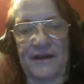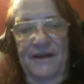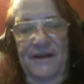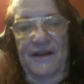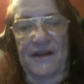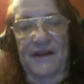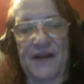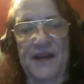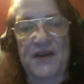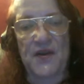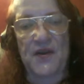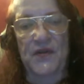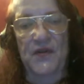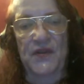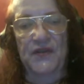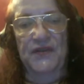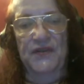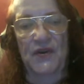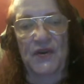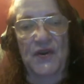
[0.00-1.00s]
And I know
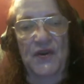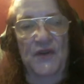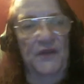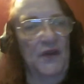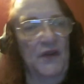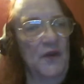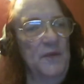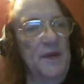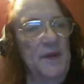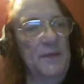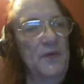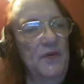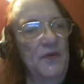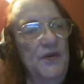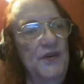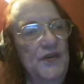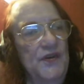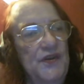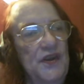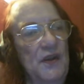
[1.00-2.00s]
that there are an awful lot of people
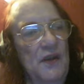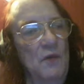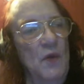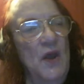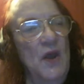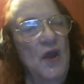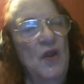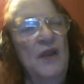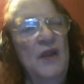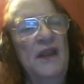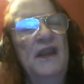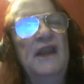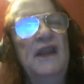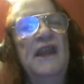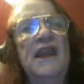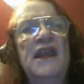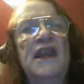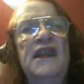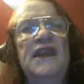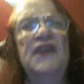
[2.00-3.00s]
who say, well,
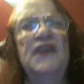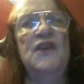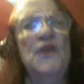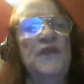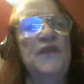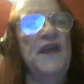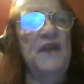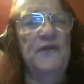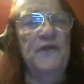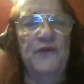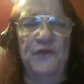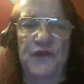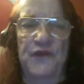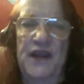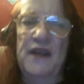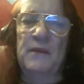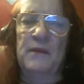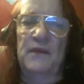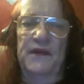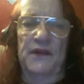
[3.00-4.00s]
that
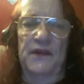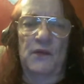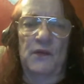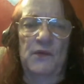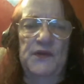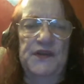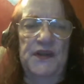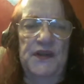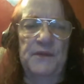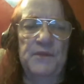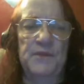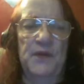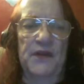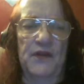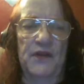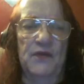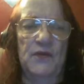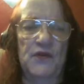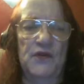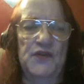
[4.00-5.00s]
family that was hit by
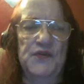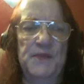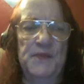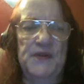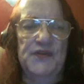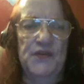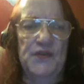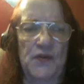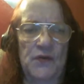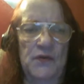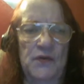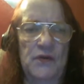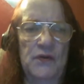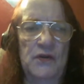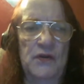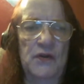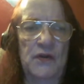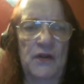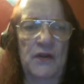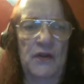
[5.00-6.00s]
the cruise missile
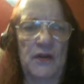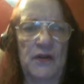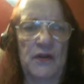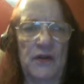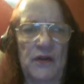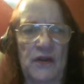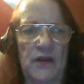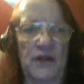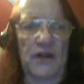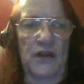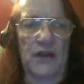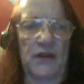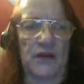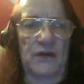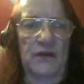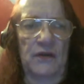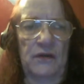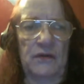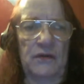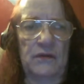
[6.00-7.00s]

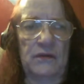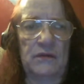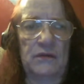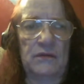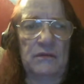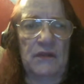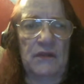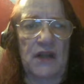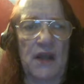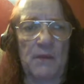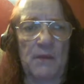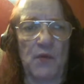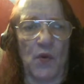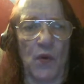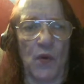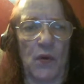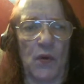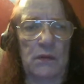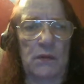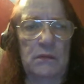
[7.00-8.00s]
in
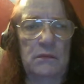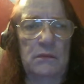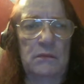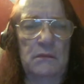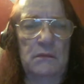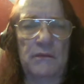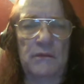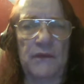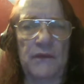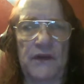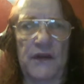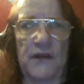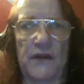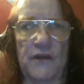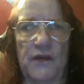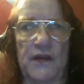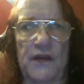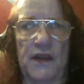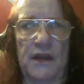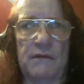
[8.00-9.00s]
Kabul the
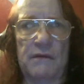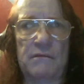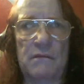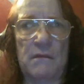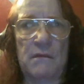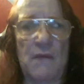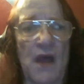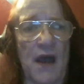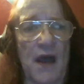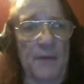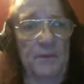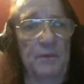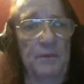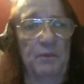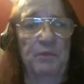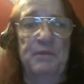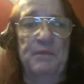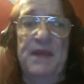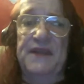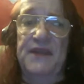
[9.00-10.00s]
other day, I
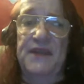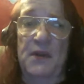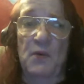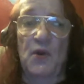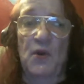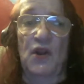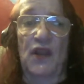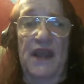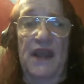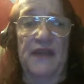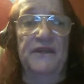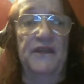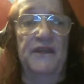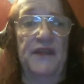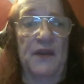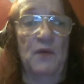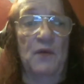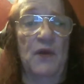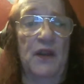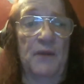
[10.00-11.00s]
bet they were glad that
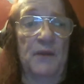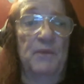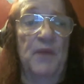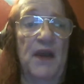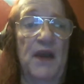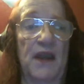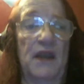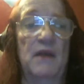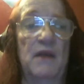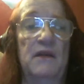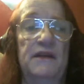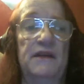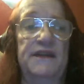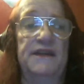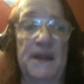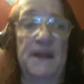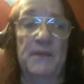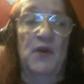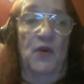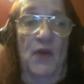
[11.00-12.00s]
they were hit by a
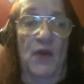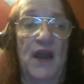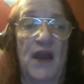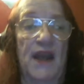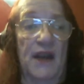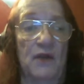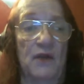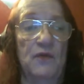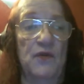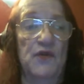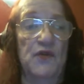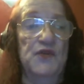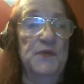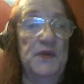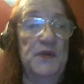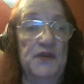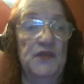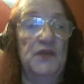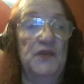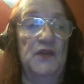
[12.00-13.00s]
Democratic cruise
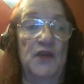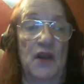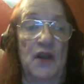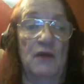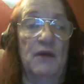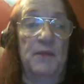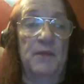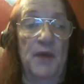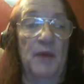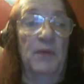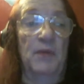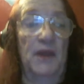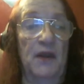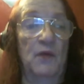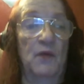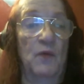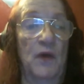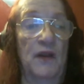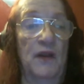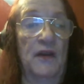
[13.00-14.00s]
missile and not a
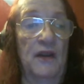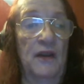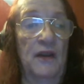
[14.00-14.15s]
Republican one.